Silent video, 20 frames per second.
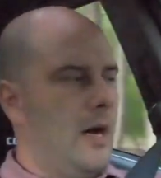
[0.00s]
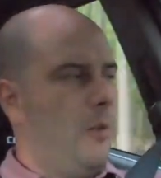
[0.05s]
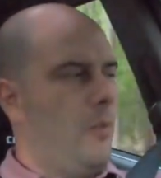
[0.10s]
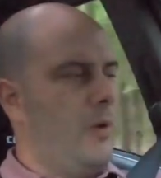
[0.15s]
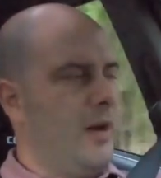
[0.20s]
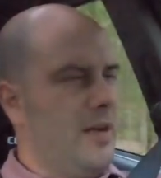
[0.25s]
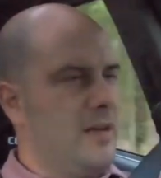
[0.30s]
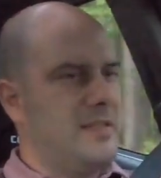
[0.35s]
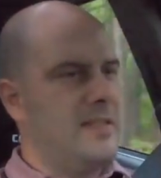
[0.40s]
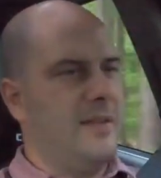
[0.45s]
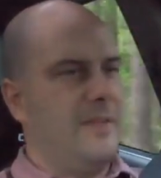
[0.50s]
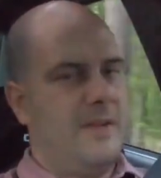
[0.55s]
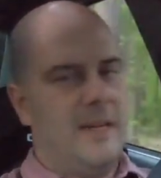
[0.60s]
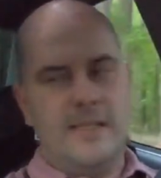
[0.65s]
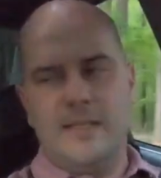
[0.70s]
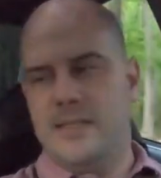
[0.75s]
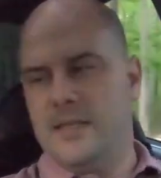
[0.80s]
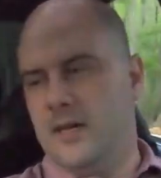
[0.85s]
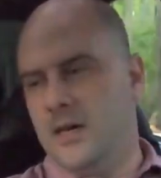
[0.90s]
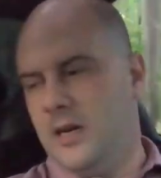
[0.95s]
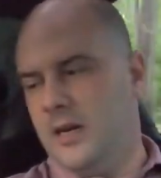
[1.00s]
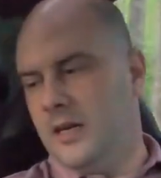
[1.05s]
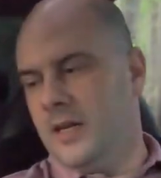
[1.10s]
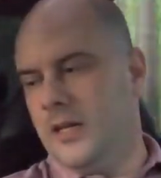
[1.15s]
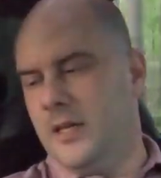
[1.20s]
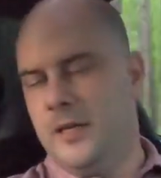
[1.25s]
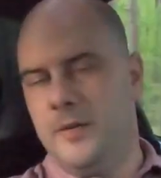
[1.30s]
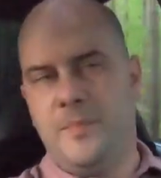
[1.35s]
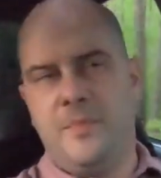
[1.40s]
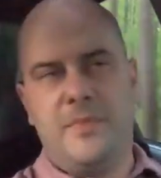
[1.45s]
What else have I
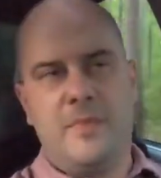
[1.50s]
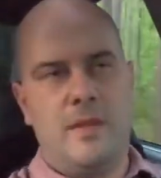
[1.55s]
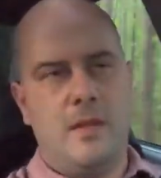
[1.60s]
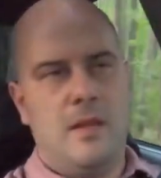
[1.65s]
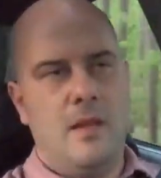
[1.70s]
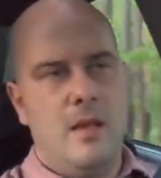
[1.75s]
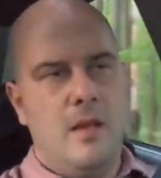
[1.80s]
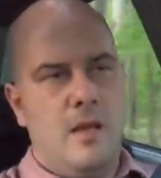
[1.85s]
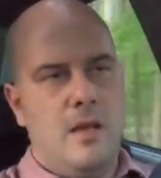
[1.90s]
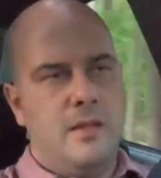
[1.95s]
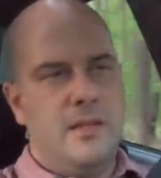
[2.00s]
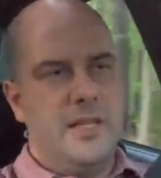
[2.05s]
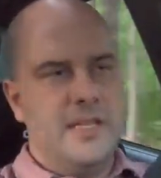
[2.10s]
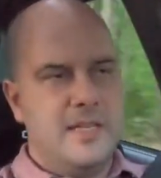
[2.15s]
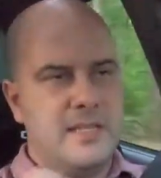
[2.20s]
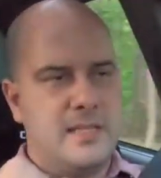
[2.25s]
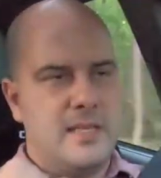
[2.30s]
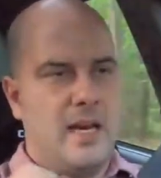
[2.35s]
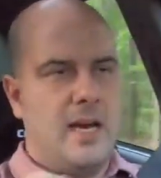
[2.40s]
done? These